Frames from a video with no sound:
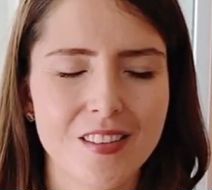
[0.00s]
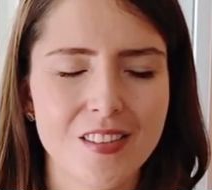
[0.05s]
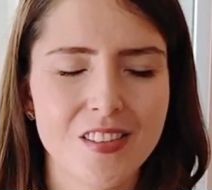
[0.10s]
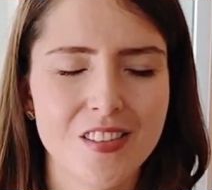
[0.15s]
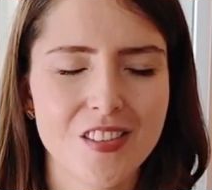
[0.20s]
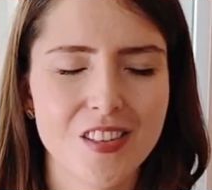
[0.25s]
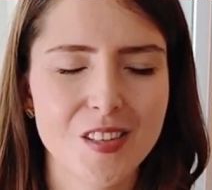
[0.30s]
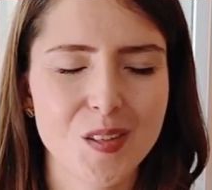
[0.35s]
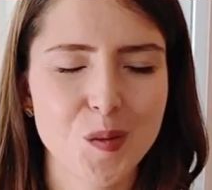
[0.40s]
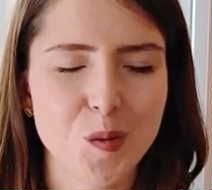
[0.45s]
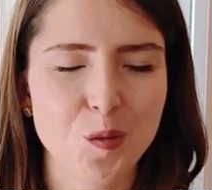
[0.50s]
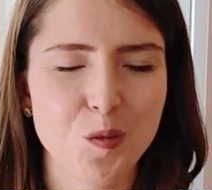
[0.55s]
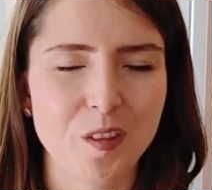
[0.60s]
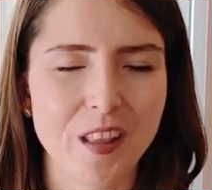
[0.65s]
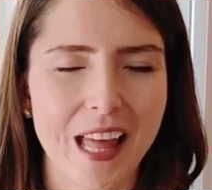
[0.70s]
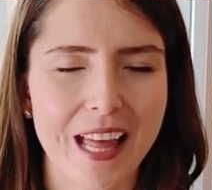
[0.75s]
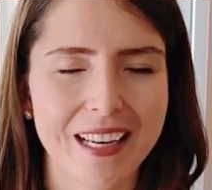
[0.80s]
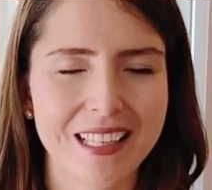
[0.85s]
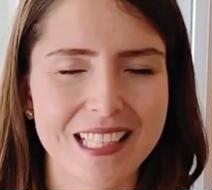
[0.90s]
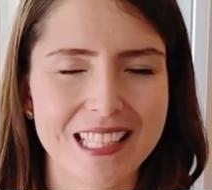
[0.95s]
just
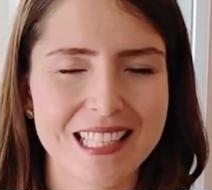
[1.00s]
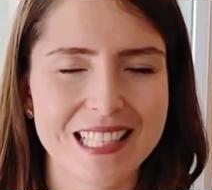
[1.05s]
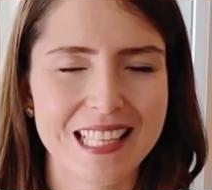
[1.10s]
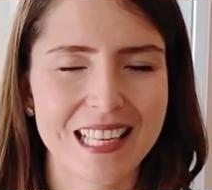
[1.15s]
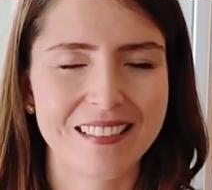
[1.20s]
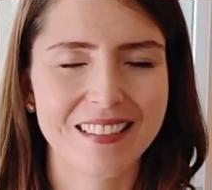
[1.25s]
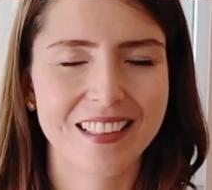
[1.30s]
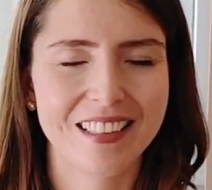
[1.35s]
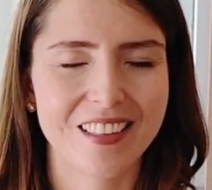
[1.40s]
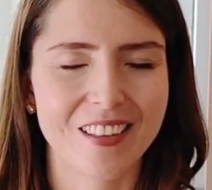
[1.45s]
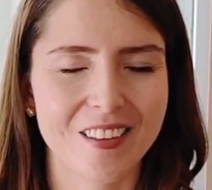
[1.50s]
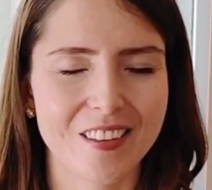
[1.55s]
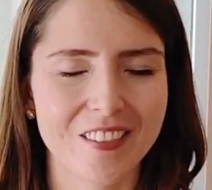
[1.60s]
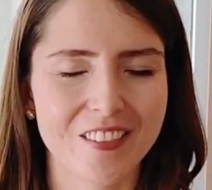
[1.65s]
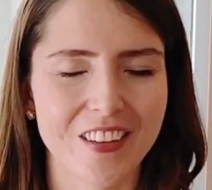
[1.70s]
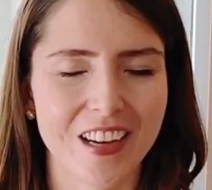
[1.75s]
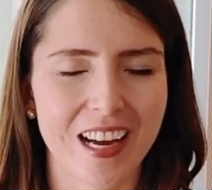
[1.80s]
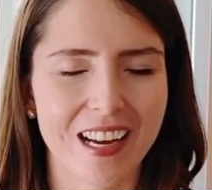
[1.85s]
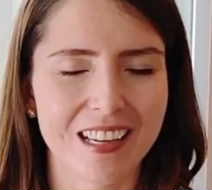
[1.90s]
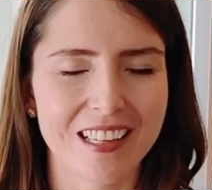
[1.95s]
reflect and send a note of
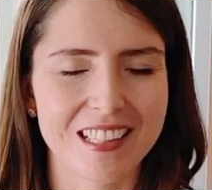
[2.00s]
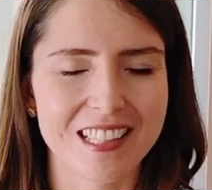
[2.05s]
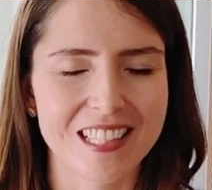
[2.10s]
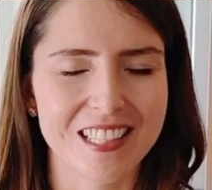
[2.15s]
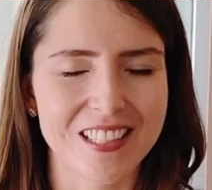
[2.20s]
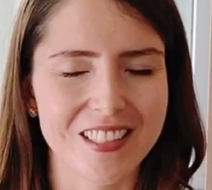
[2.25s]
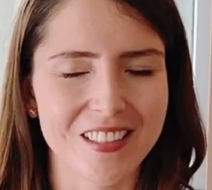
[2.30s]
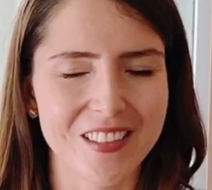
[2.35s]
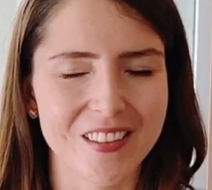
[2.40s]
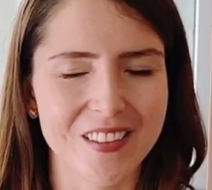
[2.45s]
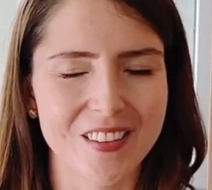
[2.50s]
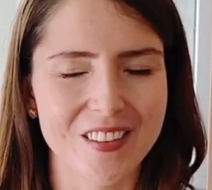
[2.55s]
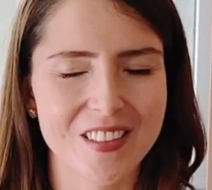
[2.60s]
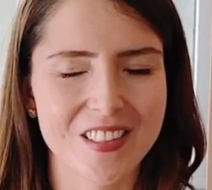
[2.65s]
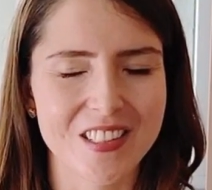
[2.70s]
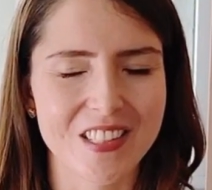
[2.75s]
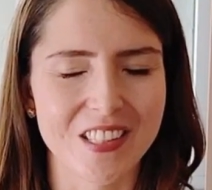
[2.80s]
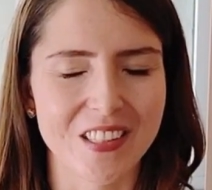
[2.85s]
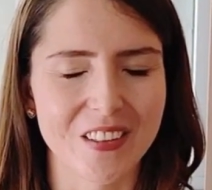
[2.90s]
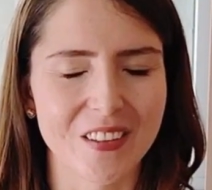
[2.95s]
gratitude
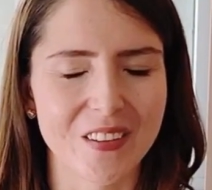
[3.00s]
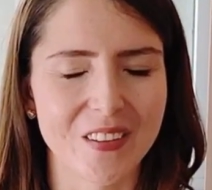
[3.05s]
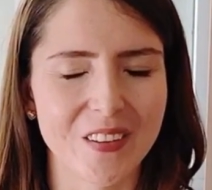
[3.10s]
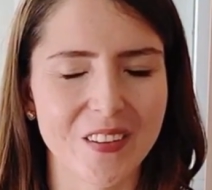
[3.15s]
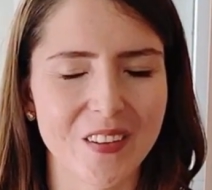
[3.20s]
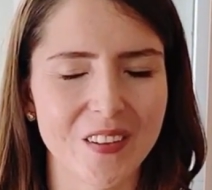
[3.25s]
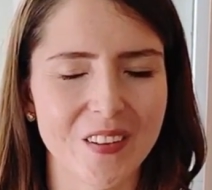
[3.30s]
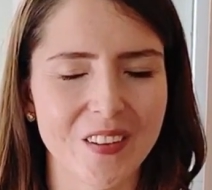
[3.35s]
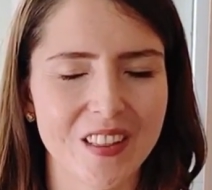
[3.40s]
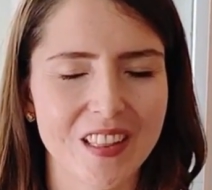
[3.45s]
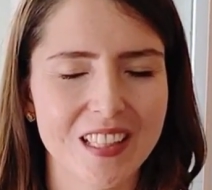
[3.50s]
to